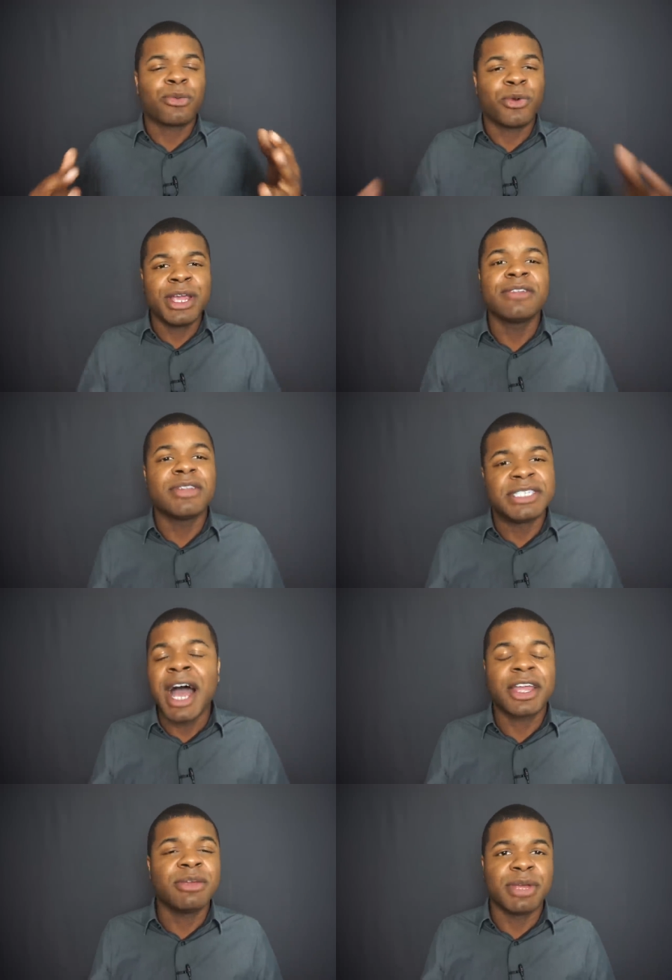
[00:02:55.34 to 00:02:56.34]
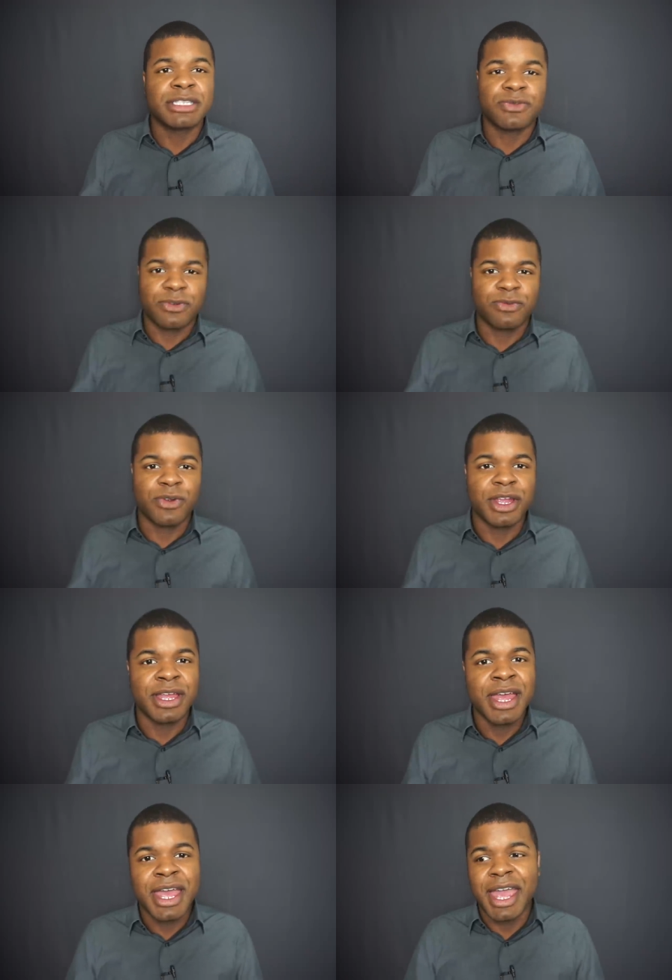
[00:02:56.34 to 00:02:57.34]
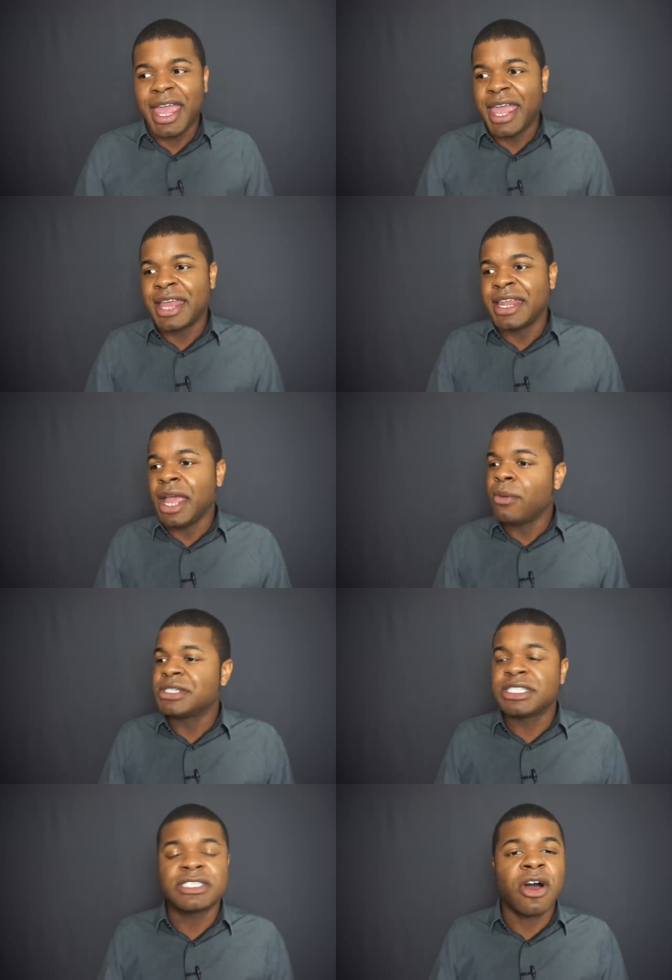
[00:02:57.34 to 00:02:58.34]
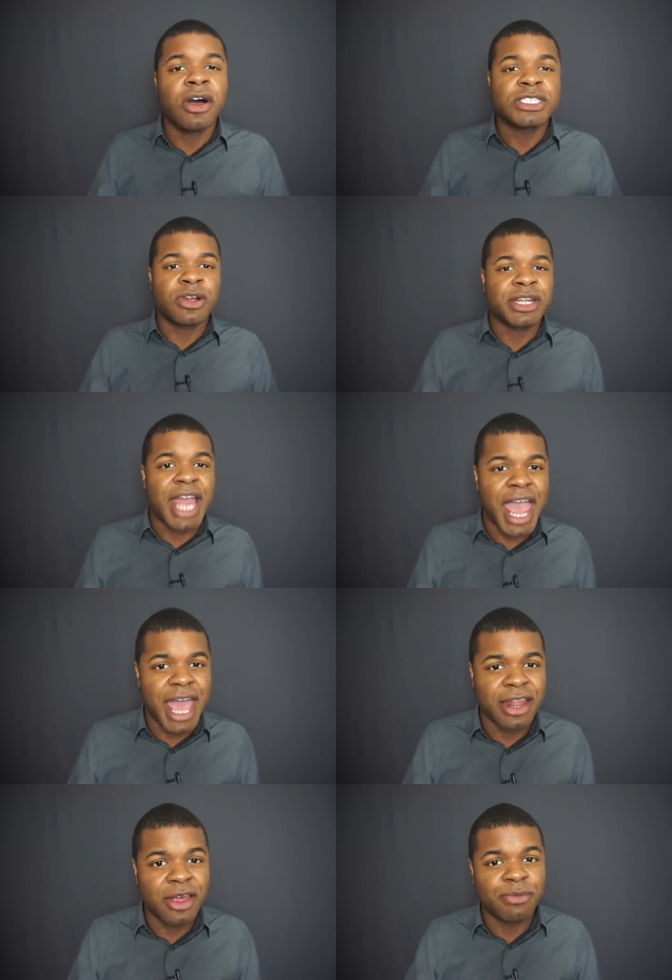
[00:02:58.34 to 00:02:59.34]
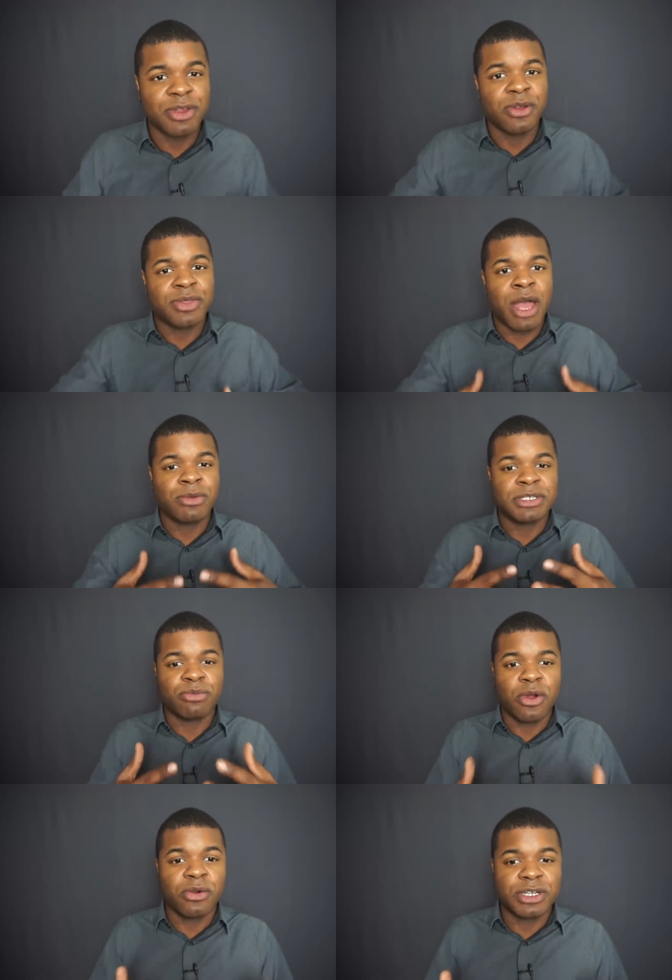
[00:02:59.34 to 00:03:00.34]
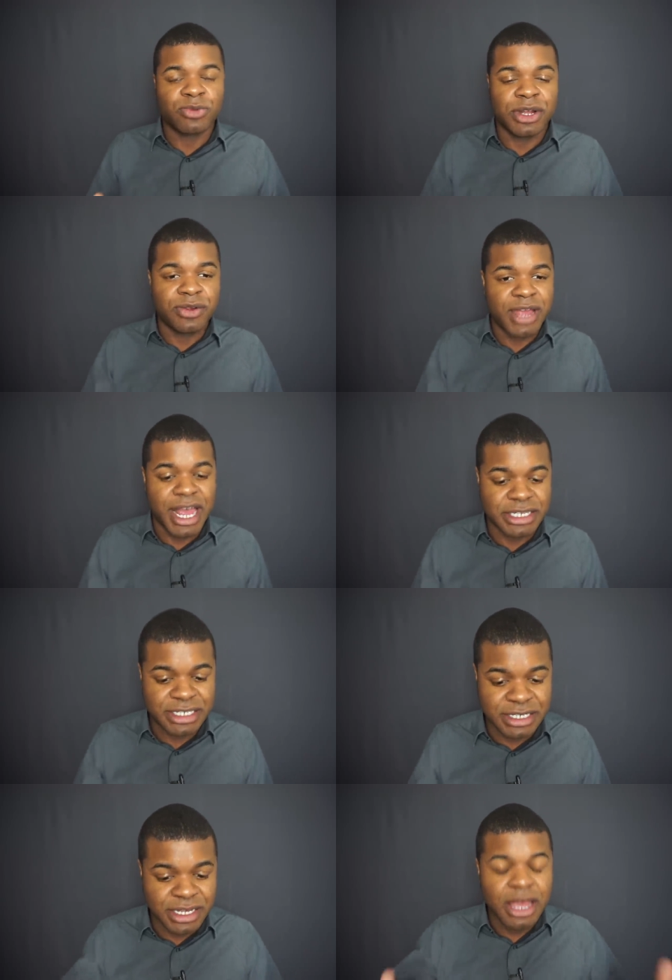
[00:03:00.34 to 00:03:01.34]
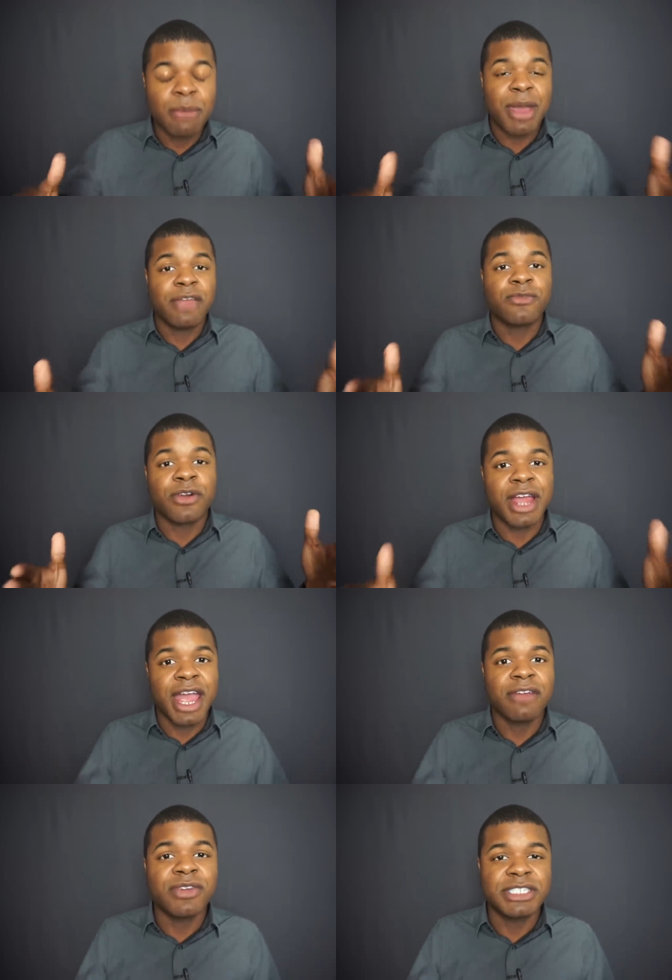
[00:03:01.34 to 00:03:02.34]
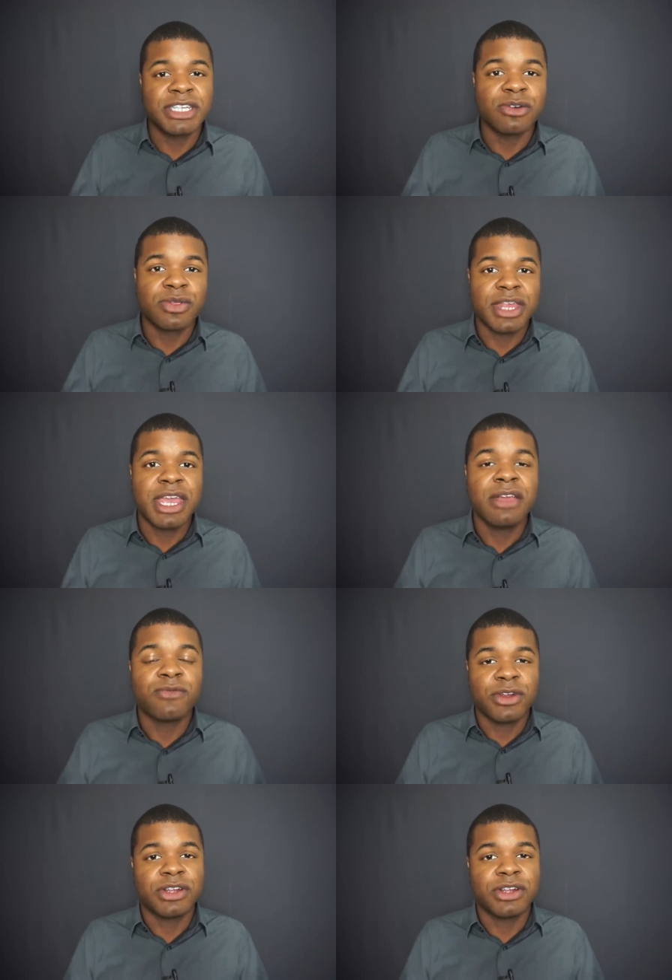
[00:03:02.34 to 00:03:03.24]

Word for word: print documents for free, and it was just all starting to add up. You know that was a brokerage where you had to pay for every single thing for